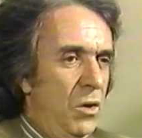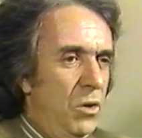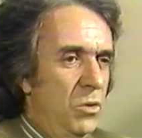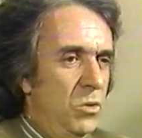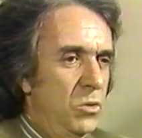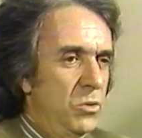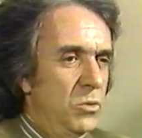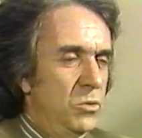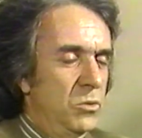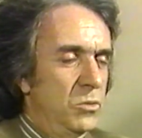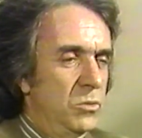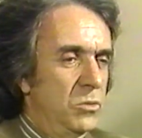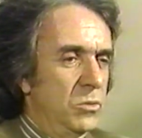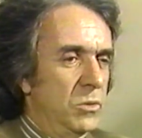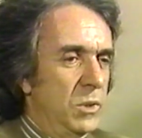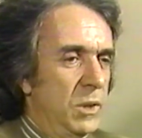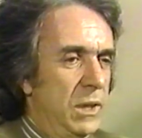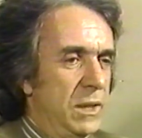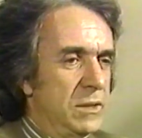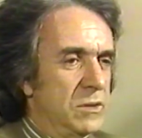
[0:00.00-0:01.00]
who
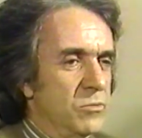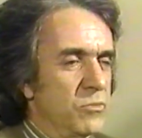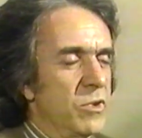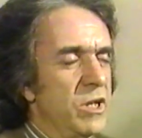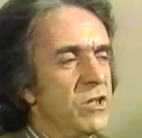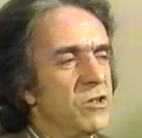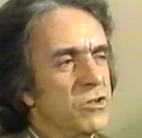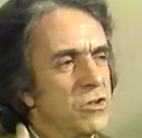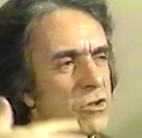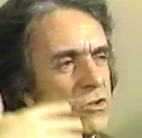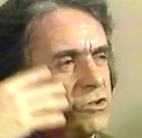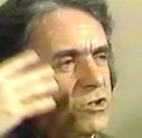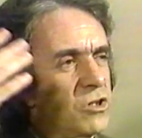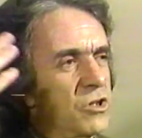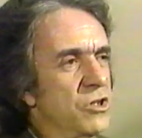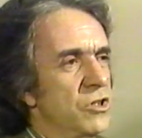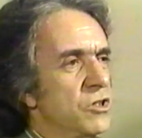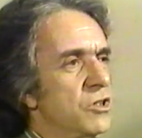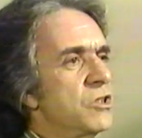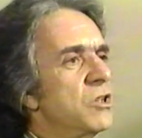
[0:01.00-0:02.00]
has researched
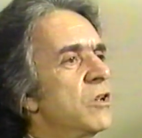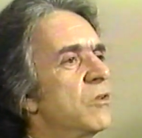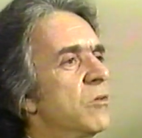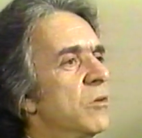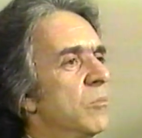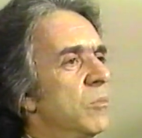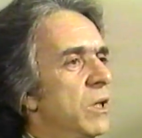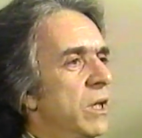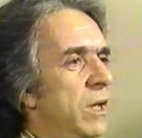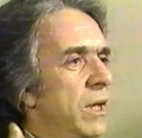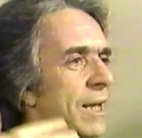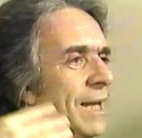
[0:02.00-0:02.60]
considerably